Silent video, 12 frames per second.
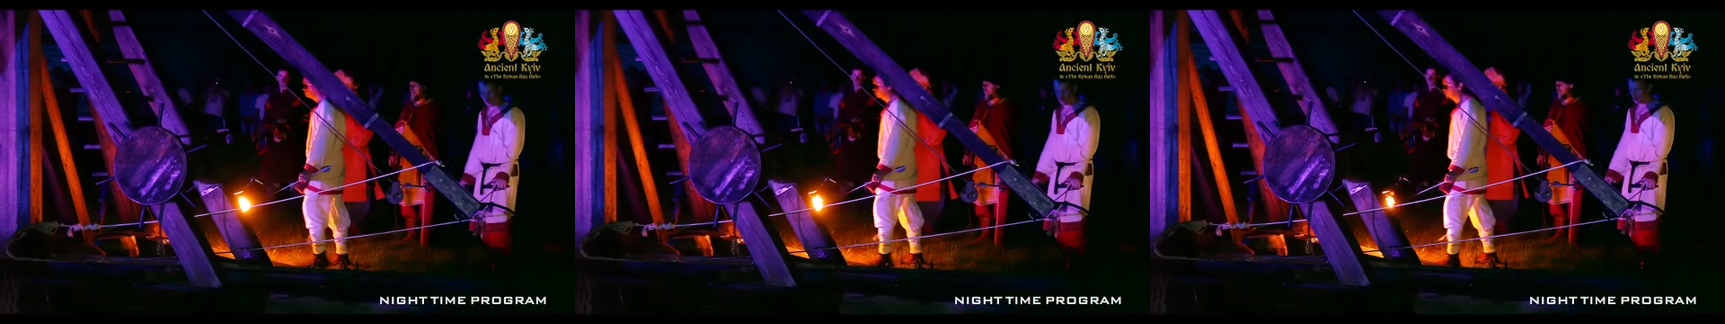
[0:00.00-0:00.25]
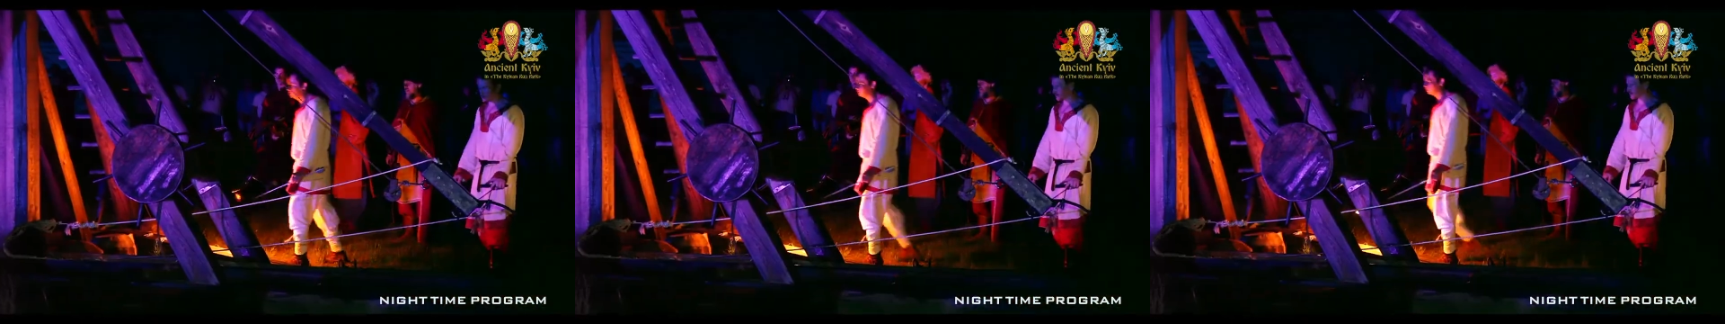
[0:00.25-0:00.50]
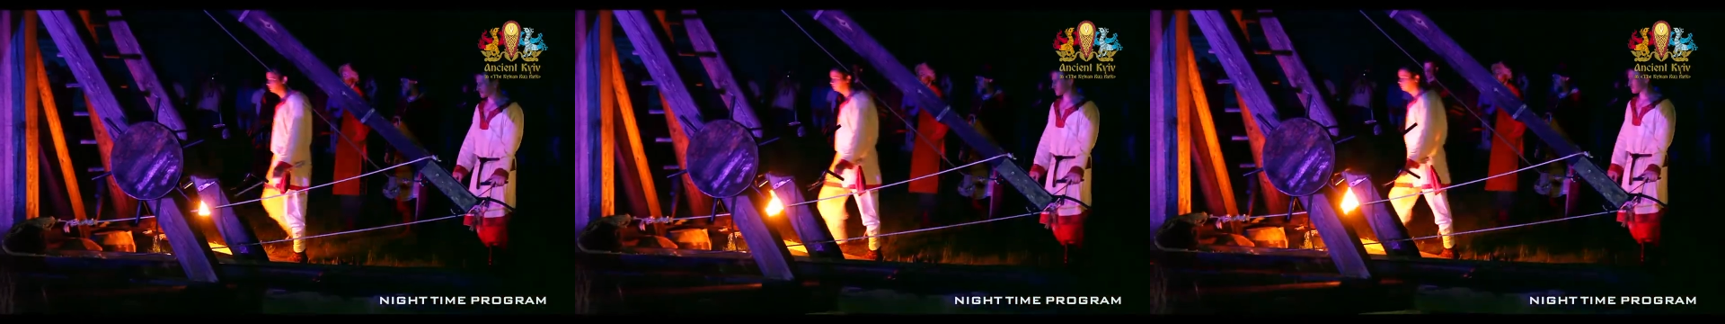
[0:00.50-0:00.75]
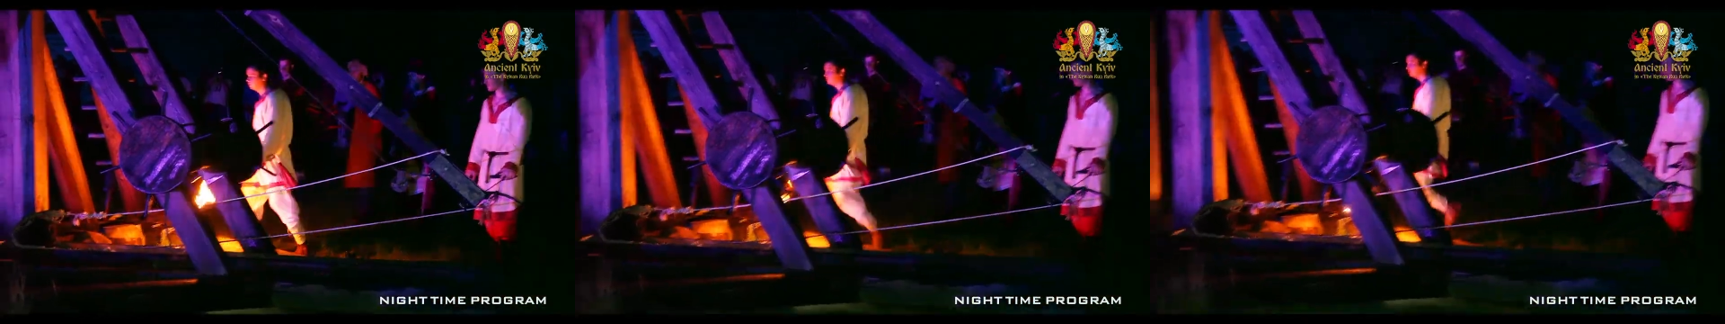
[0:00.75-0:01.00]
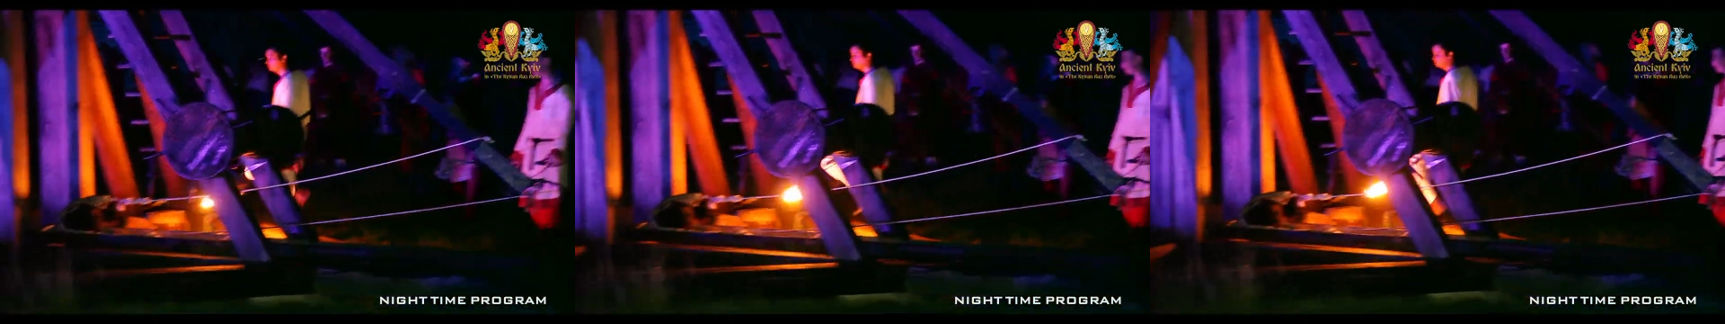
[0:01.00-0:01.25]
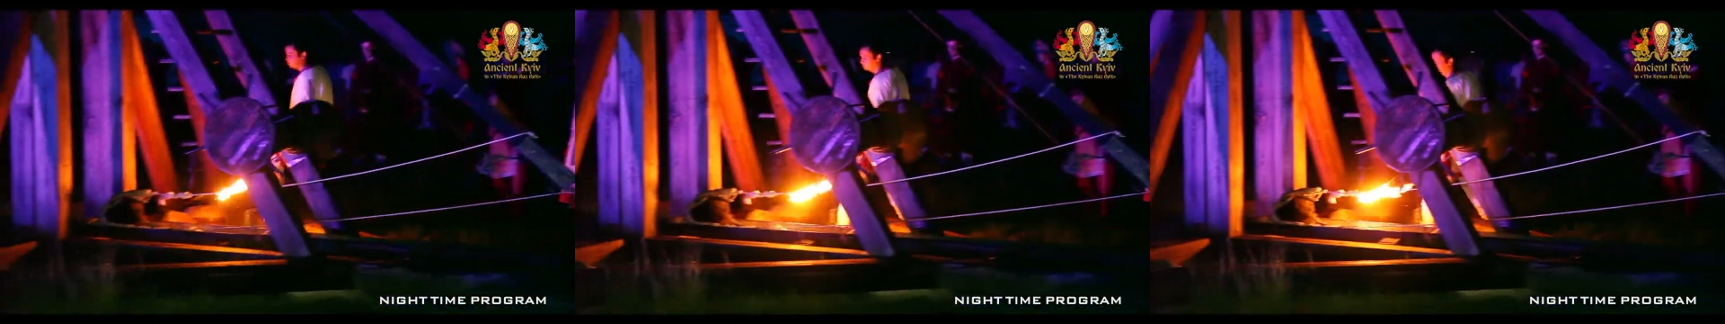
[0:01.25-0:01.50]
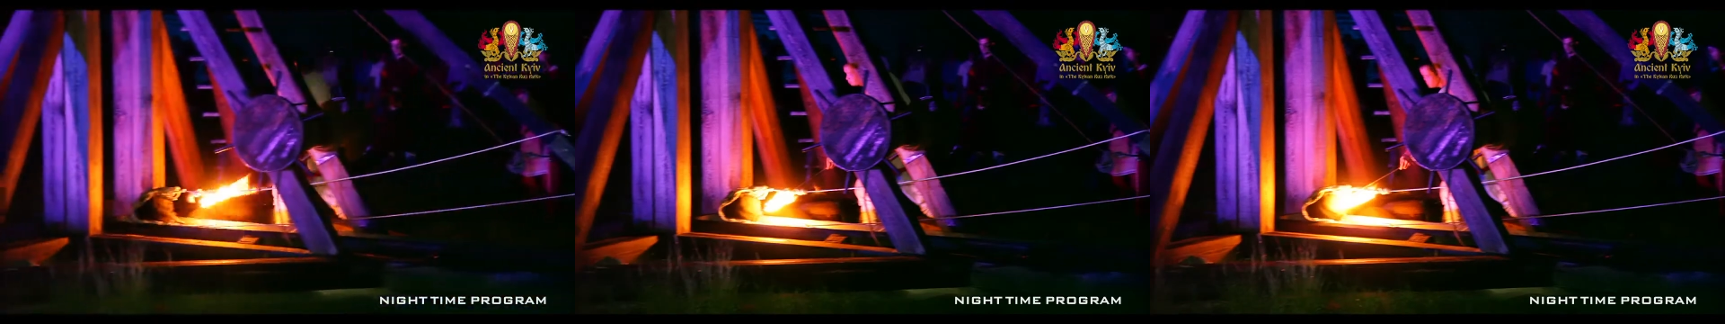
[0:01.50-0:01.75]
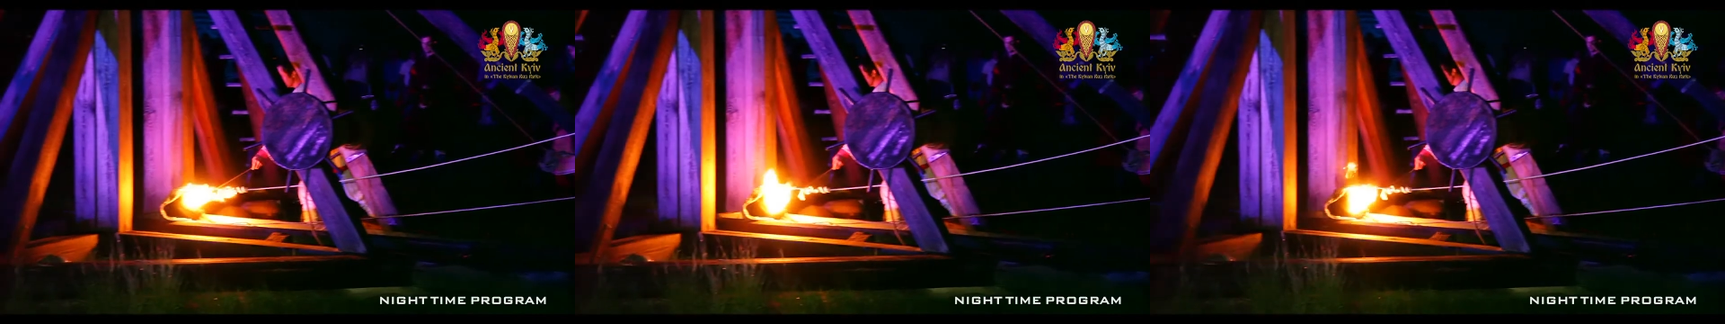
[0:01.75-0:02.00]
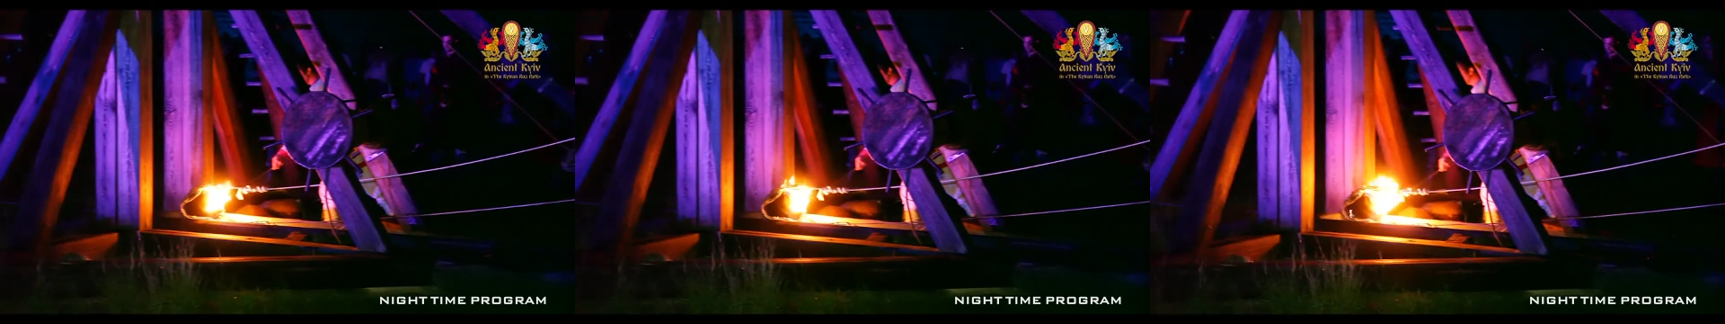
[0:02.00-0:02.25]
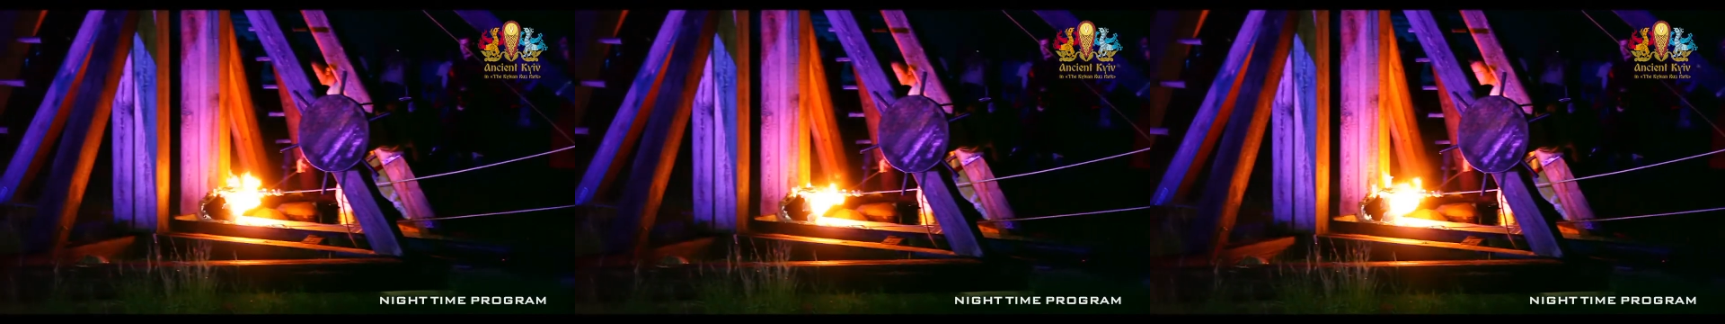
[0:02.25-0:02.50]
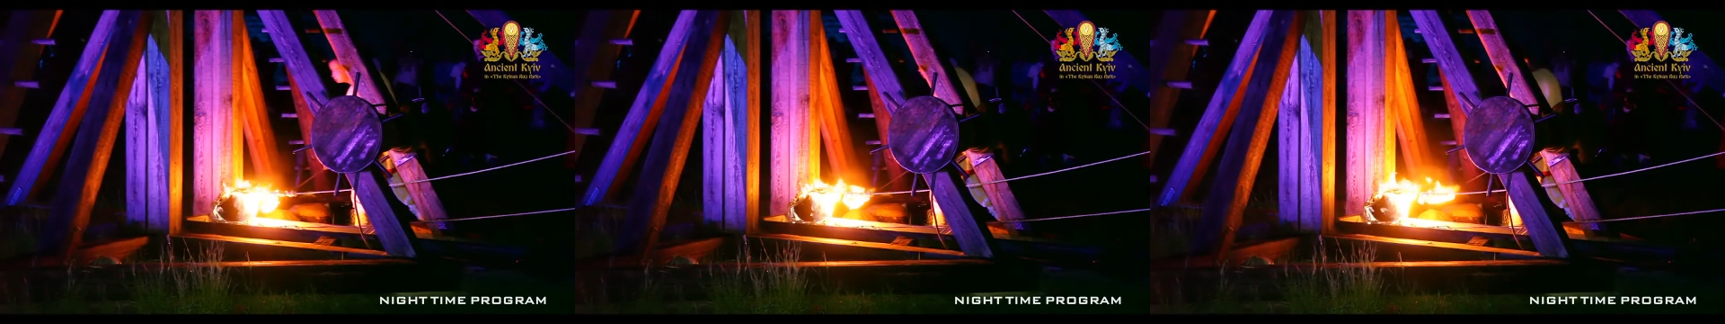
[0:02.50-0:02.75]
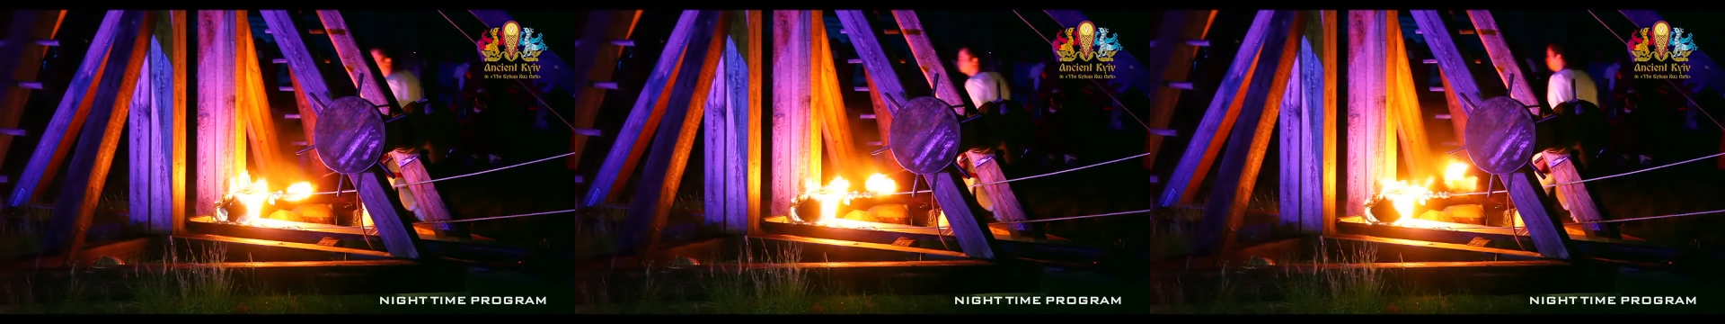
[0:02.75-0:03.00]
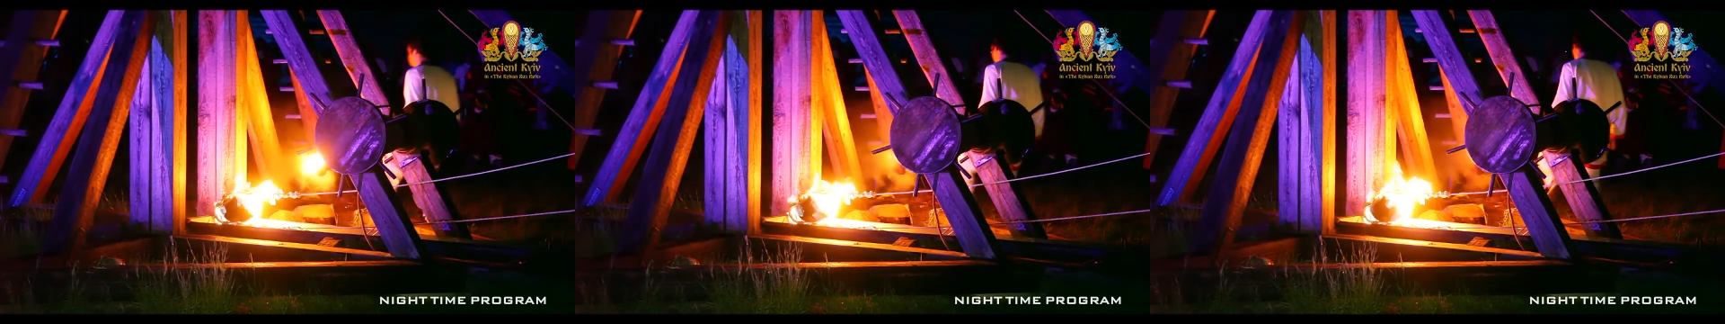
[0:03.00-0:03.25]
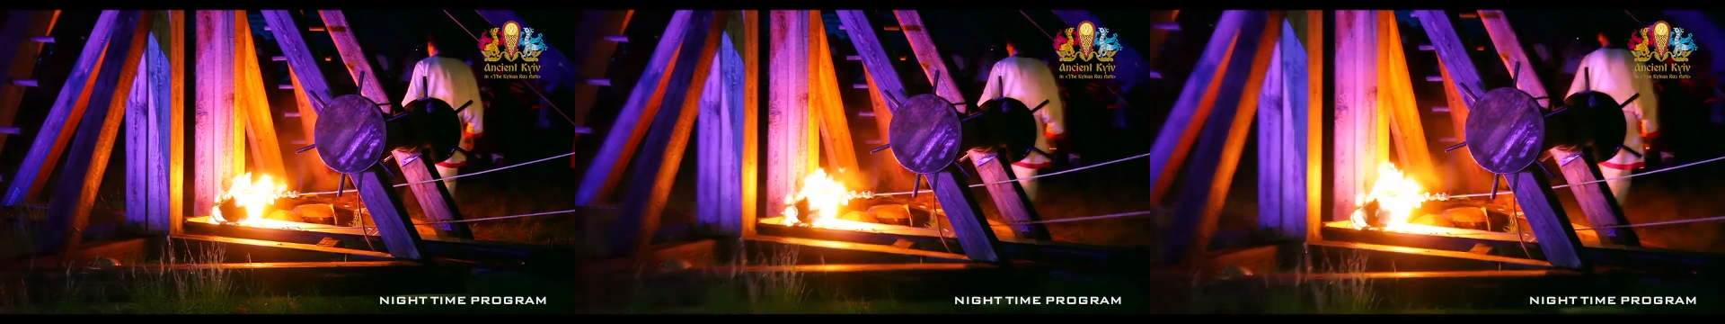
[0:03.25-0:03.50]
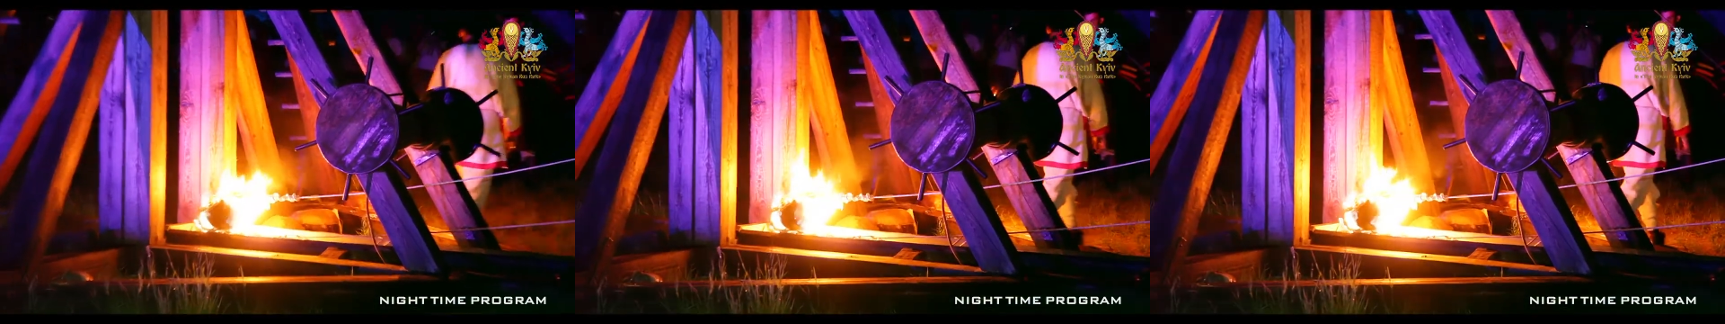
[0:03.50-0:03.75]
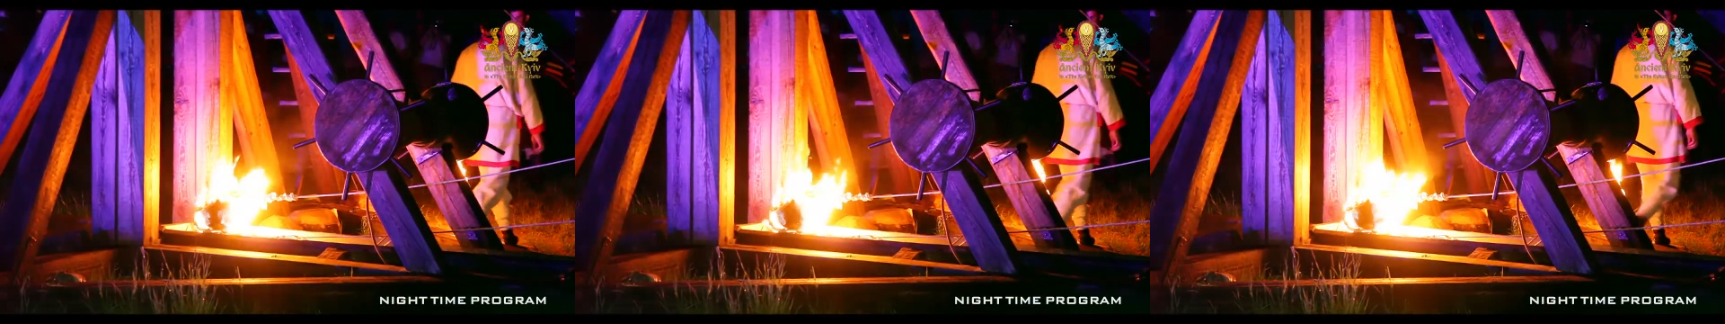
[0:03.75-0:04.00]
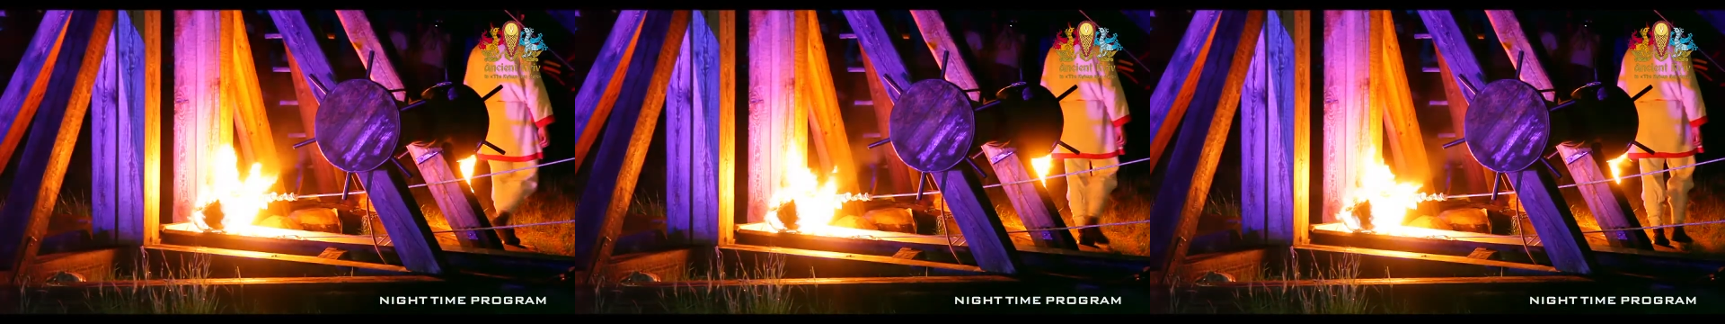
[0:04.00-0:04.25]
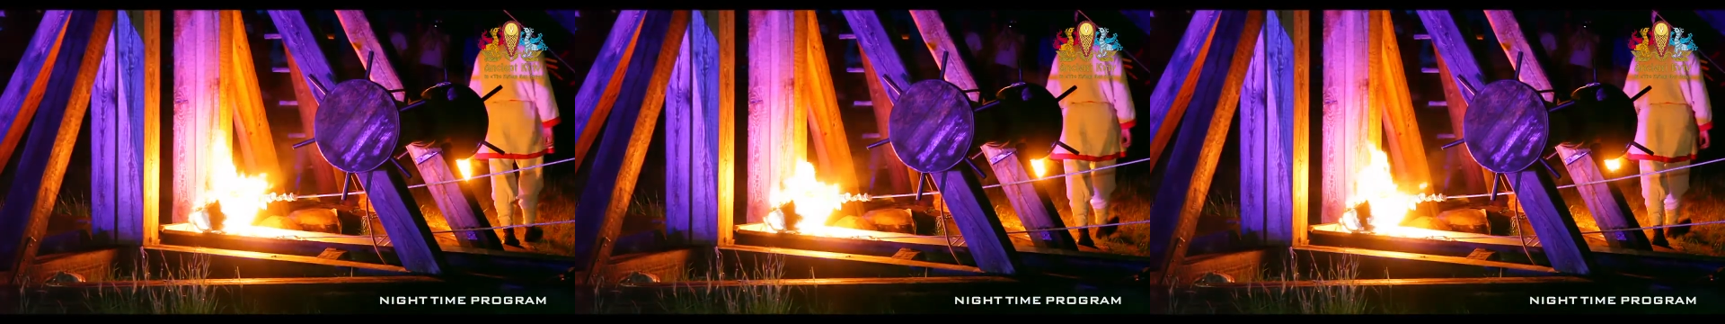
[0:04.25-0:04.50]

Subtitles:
Nobody's mouth can be seen.